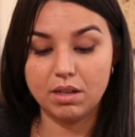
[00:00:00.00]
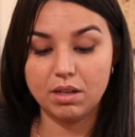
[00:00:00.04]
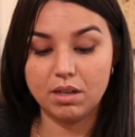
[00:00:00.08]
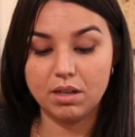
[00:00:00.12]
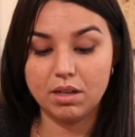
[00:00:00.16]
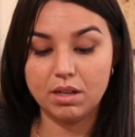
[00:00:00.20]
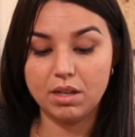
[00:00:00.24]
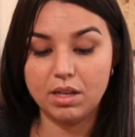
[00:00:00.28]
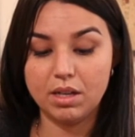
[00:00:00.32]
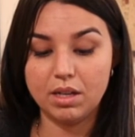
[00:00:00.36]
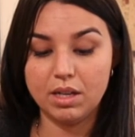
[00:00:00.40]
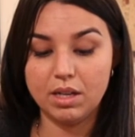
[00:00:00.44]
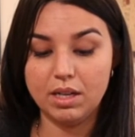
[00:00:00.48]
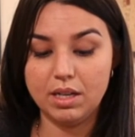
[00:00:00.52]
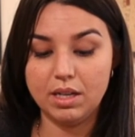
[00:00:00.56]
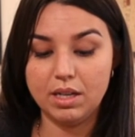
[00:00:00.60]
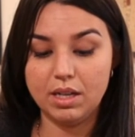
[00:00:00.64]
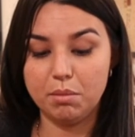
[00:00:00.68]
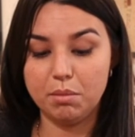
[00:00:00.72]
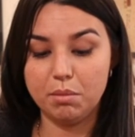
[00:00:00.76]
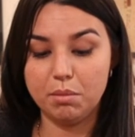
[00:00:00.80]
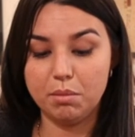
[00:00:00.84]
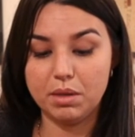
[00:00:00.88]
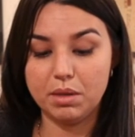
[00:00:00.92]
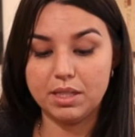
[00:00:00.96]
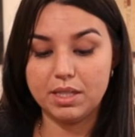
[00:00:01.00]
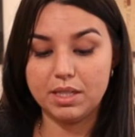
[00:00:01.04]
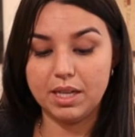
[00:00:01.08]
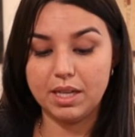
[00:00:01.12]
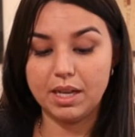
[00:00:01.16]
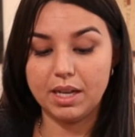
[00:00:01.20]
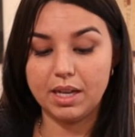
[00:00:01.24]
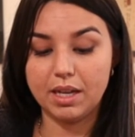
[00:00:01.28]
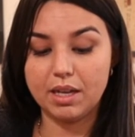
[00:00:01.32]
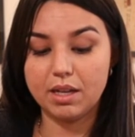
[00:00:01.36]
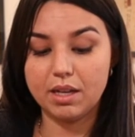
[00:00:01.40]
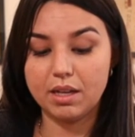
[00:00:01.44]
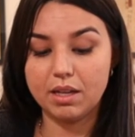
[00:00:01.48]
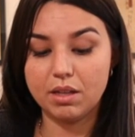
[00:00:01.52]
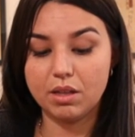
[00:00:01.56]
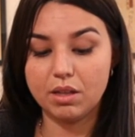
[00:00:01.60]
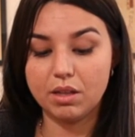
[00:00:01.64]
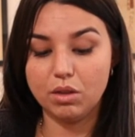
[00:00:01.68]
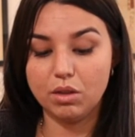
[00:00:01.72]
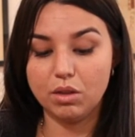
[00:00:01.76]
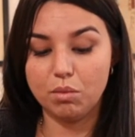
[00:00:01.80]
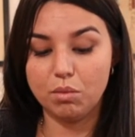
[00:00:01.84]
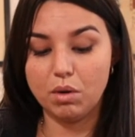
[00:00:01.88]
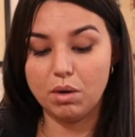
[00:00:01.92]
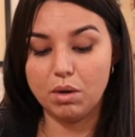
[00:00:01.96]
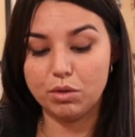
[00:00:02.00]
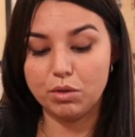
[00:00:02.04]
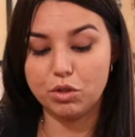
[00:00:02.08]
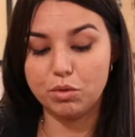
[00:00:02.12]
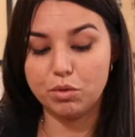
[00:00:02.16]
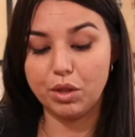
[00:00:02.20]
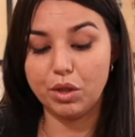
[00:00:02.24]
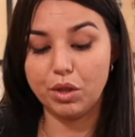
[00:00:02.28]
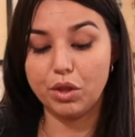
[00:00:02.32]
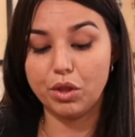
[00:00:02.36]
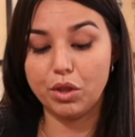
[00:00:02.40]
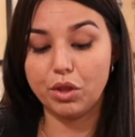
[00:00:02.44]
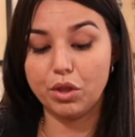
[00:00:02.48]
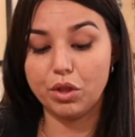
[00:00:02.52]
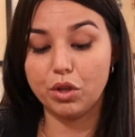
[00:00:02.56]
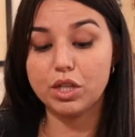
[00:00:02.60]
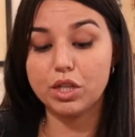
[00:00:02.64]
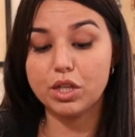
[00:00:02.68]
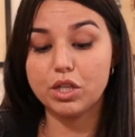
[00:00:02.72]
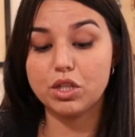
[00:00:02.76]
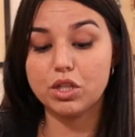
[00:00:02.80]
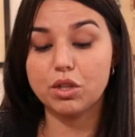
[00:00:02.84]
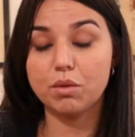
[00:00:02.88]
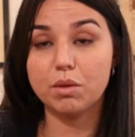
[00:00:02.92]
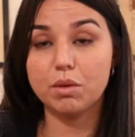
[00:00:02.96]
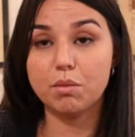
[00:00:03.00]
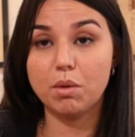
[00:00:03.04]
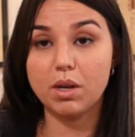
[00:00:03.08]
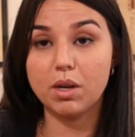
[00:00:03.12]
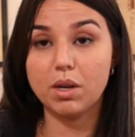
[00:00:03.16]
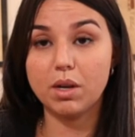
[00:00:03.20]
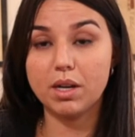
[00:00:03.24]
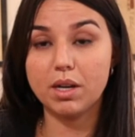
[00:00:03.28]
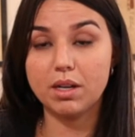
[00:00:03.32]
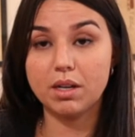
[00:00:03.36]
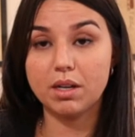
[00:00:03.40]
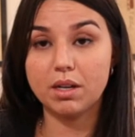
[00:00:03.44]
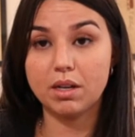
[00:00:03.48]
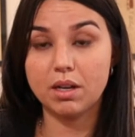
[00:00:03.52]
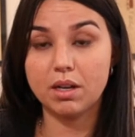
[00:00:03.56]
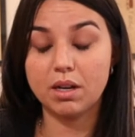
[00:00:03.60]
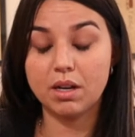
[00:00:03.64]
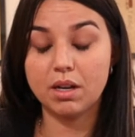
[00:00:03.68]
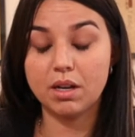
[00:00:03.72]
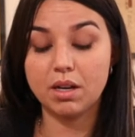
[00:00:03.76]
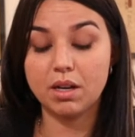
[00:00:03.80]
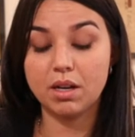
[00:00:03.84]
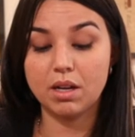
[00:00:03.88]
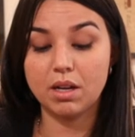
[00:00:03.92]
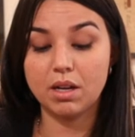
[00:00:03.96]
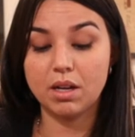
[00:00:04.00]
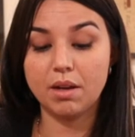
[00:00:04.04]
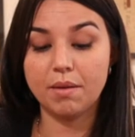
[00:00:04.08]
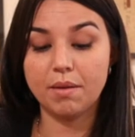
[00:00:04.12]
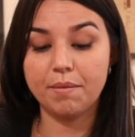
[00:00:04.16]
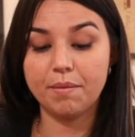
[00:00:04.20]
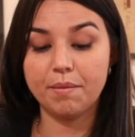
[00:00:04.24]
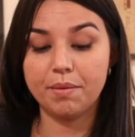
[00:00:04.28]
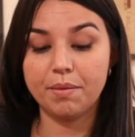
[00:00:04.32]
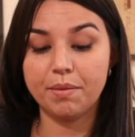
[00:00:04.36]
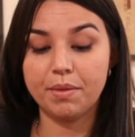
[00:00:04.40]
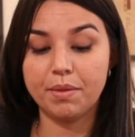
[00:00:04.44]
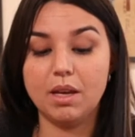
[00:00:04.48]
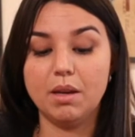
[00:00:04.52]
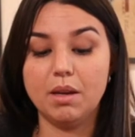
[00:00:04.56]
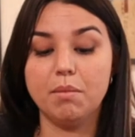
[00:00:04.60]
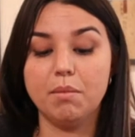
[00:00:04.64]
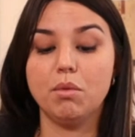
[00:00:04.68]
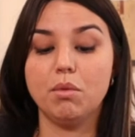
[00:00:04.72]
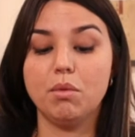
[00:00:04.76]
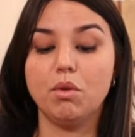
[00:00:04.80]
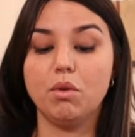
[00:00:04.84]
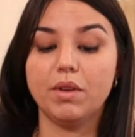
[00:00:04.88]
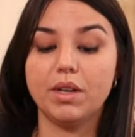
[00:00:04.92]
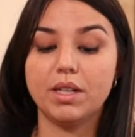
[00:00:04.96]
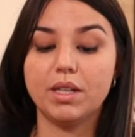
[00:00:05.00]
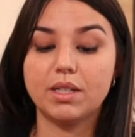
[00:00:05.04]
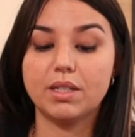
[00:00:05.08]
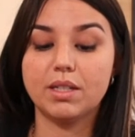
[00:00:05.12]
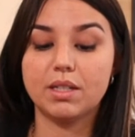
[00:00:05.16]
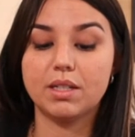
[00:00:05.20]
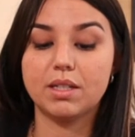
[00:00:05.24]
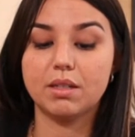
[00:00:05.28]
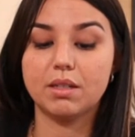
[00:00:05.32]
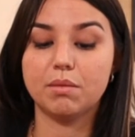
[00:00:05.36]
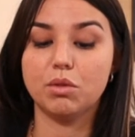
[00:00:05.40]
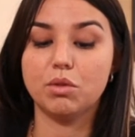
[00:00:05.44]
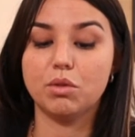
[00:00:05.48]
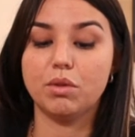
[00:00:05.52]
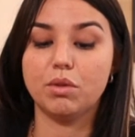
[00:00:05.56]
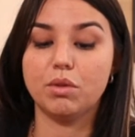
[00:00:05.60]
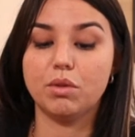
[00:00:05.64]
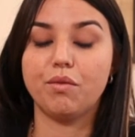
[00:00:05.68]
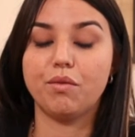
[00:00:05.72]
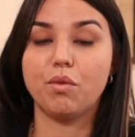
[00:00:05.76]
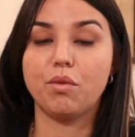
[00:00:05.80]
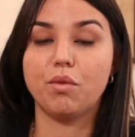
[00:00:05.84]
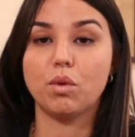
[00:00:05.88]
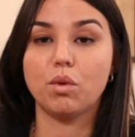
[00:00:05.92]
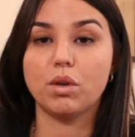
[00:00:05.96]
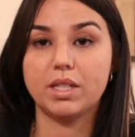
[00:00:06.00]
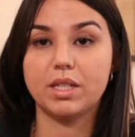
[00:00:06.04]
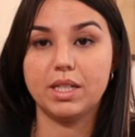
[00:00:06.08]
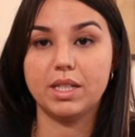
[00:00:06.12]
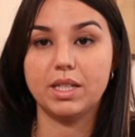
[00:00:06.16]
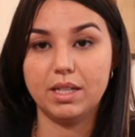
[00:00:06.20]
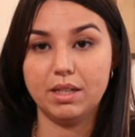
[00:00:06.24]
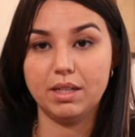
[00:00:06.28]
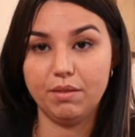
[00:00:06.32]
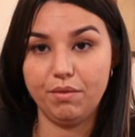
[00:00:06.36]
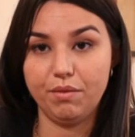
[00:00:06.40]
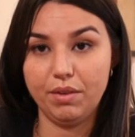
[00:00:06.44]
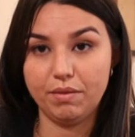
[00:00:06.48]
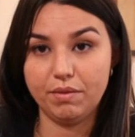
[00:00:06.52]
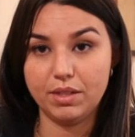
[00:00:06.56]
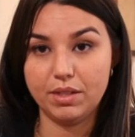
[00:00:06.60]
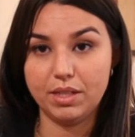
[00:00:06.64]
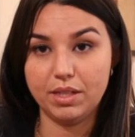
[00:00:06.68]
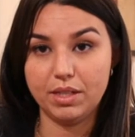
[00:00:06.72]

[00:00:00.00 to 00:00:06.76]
Now I'm going to take the one in between 32 and 1 and move it between 14 and 15.